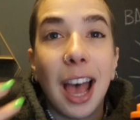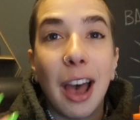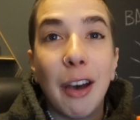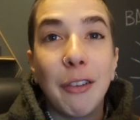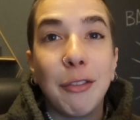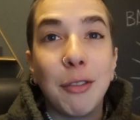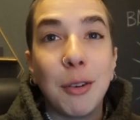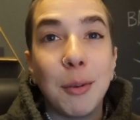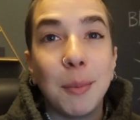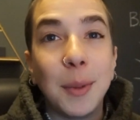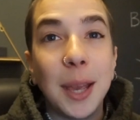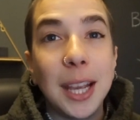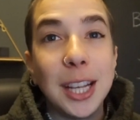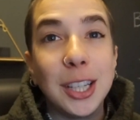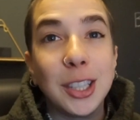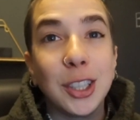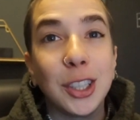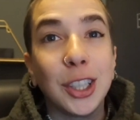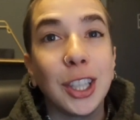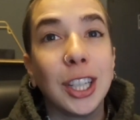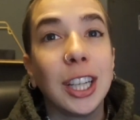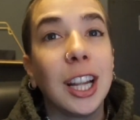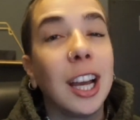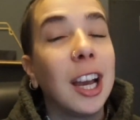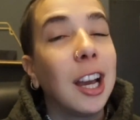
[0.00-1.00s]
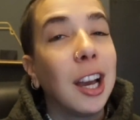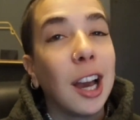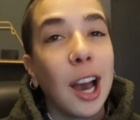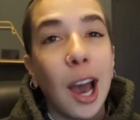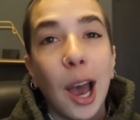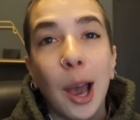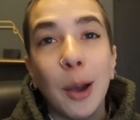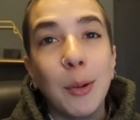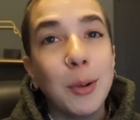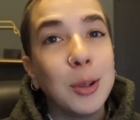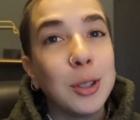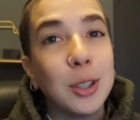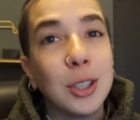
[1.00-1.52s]
affirmation,
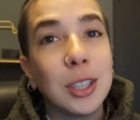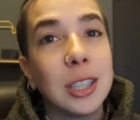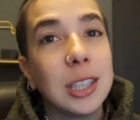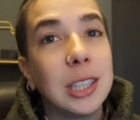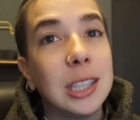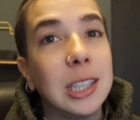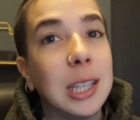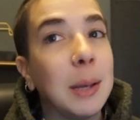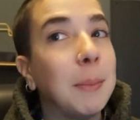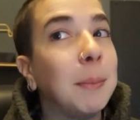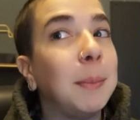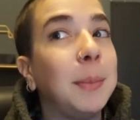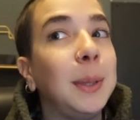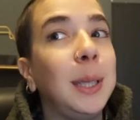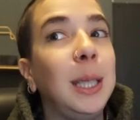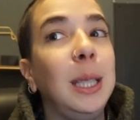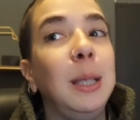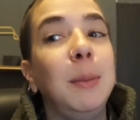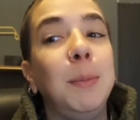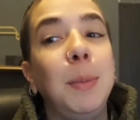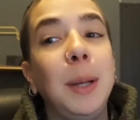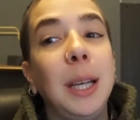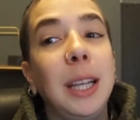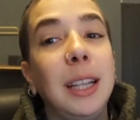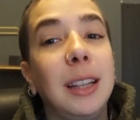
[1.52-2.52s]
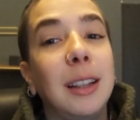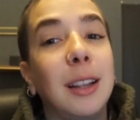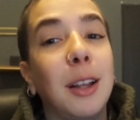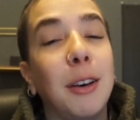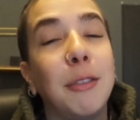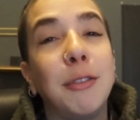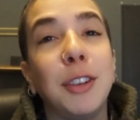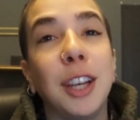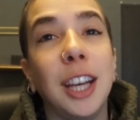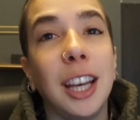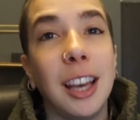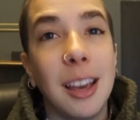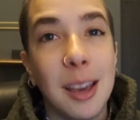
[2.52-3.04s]
I would just simply be
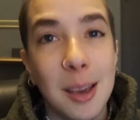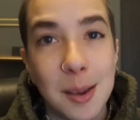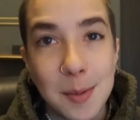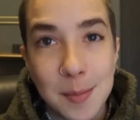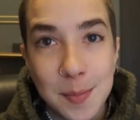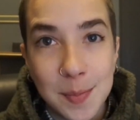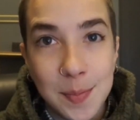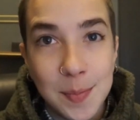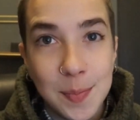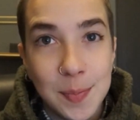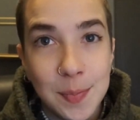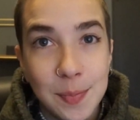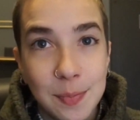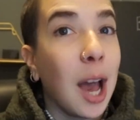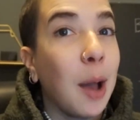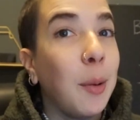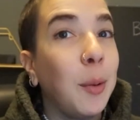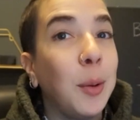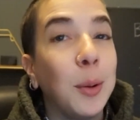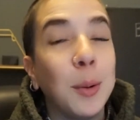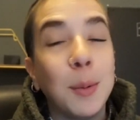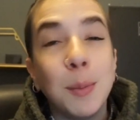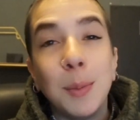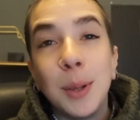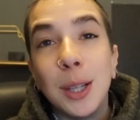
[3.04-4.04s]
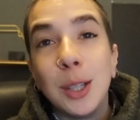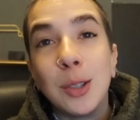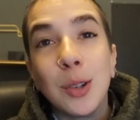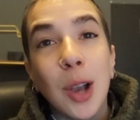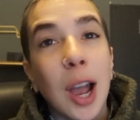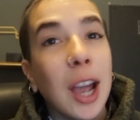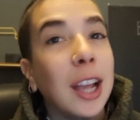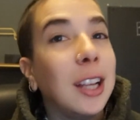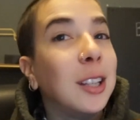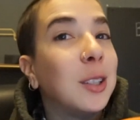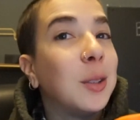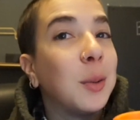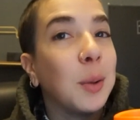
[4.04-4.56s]
loving him. I wouldn't be
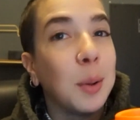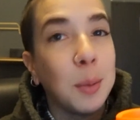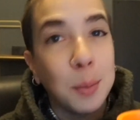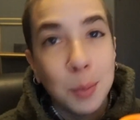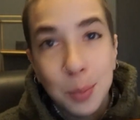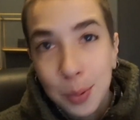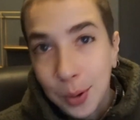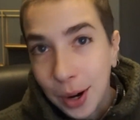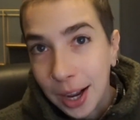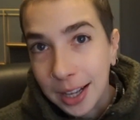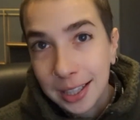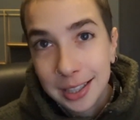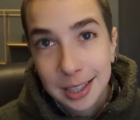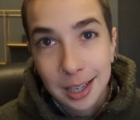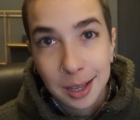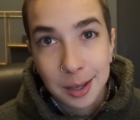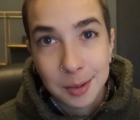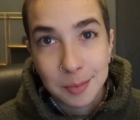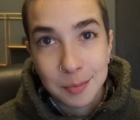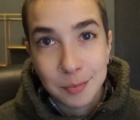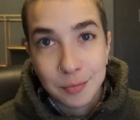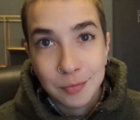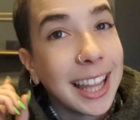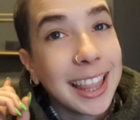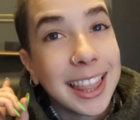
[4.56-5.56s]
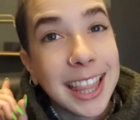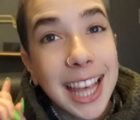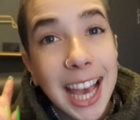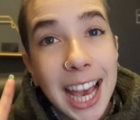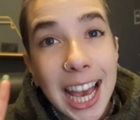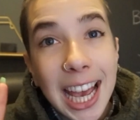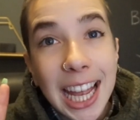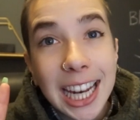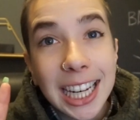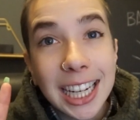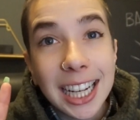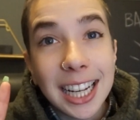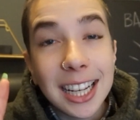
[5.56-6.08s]
trying to impress him. And
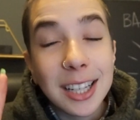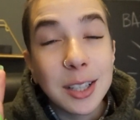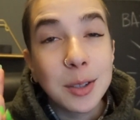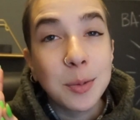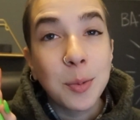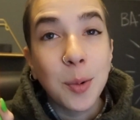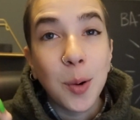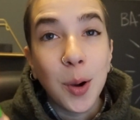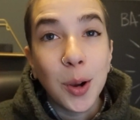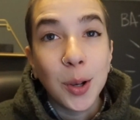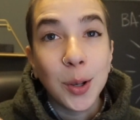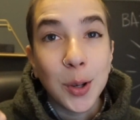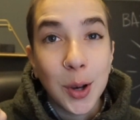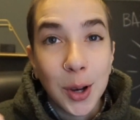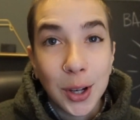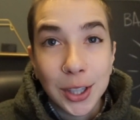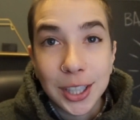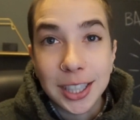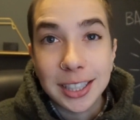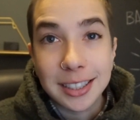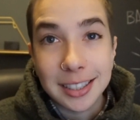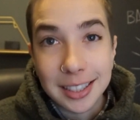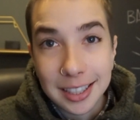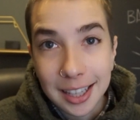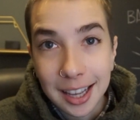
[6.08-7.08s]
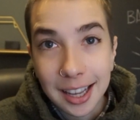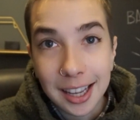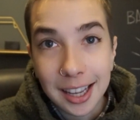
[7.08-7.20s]
that is what God is